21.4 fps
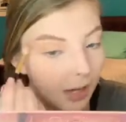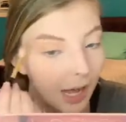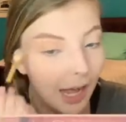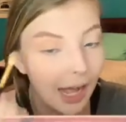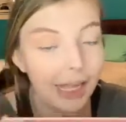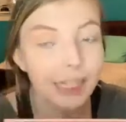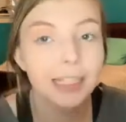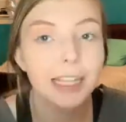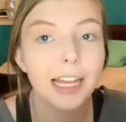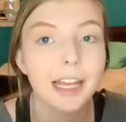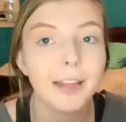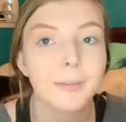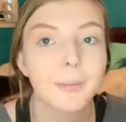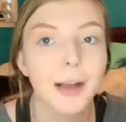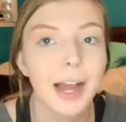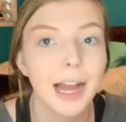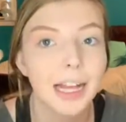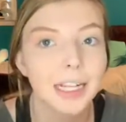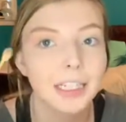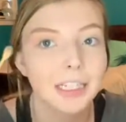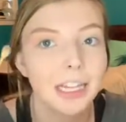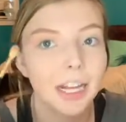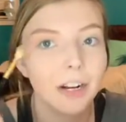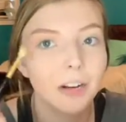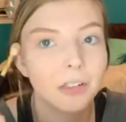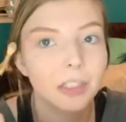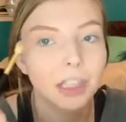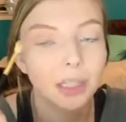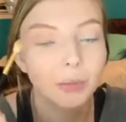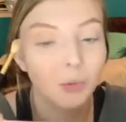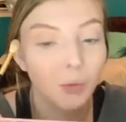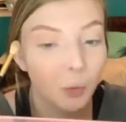I take my
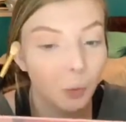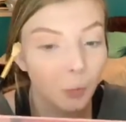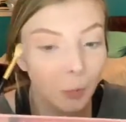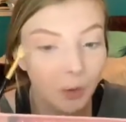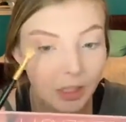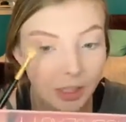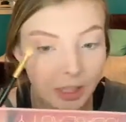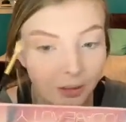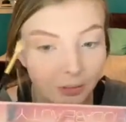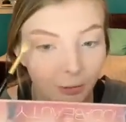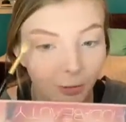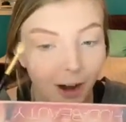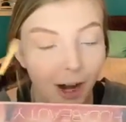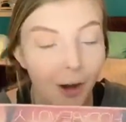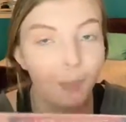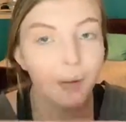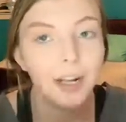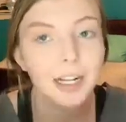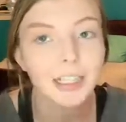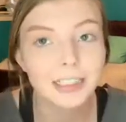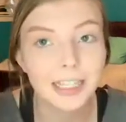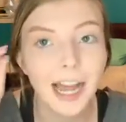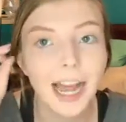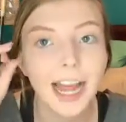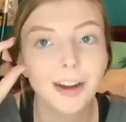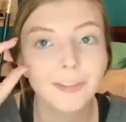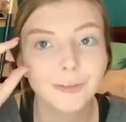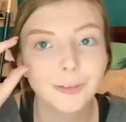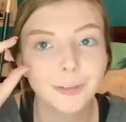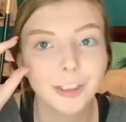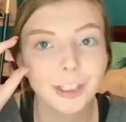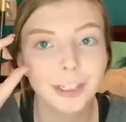eyeshadows up really far because I have
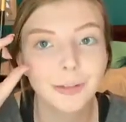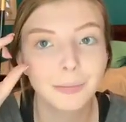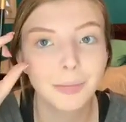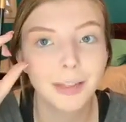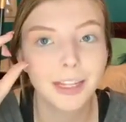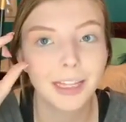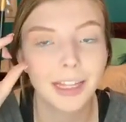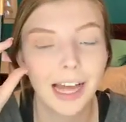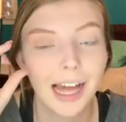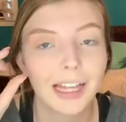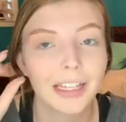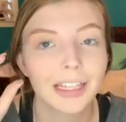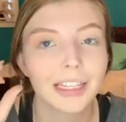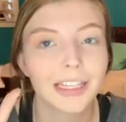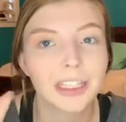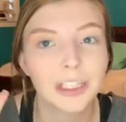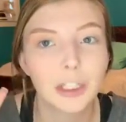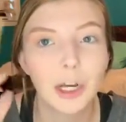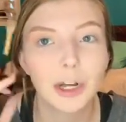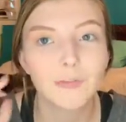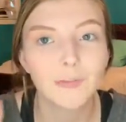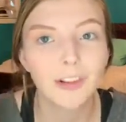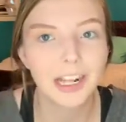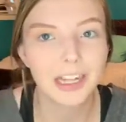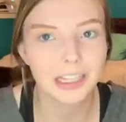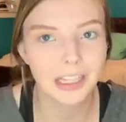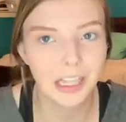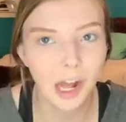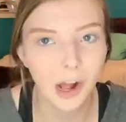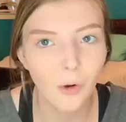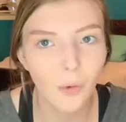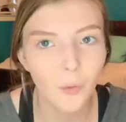really big eyelids, so if I
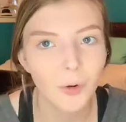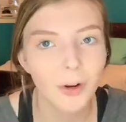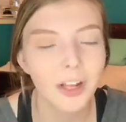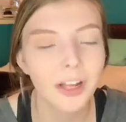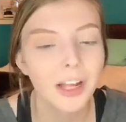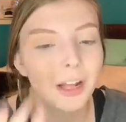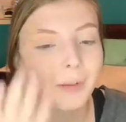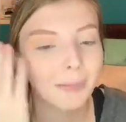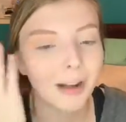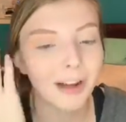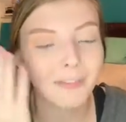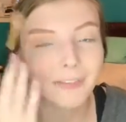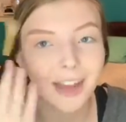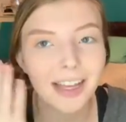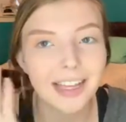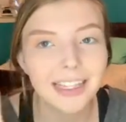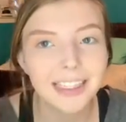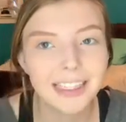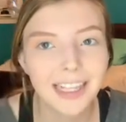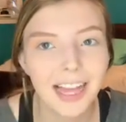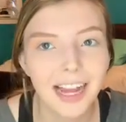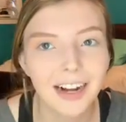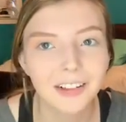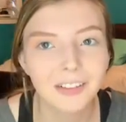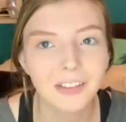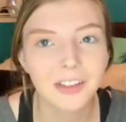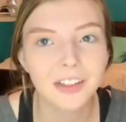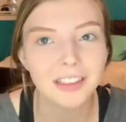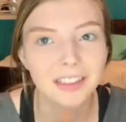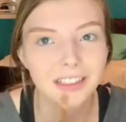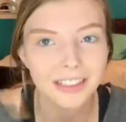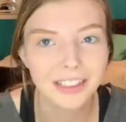don't, my face kind of
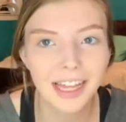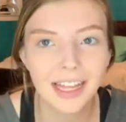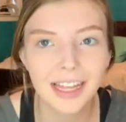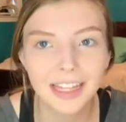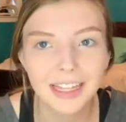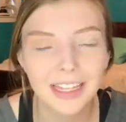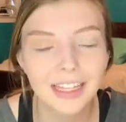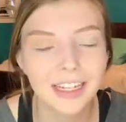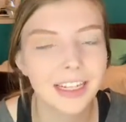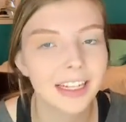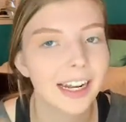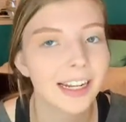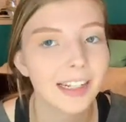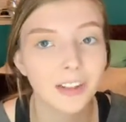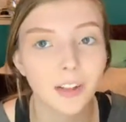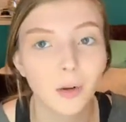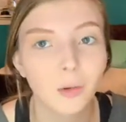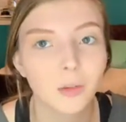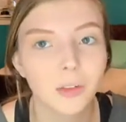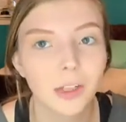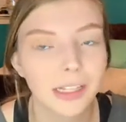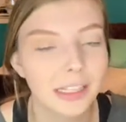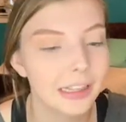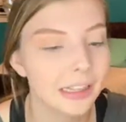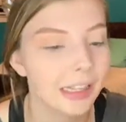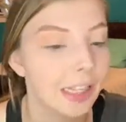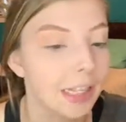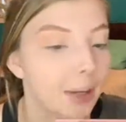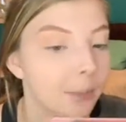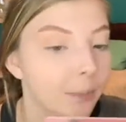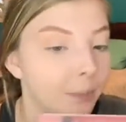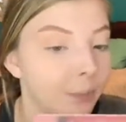looks naked and I don't like
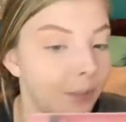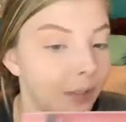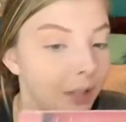that.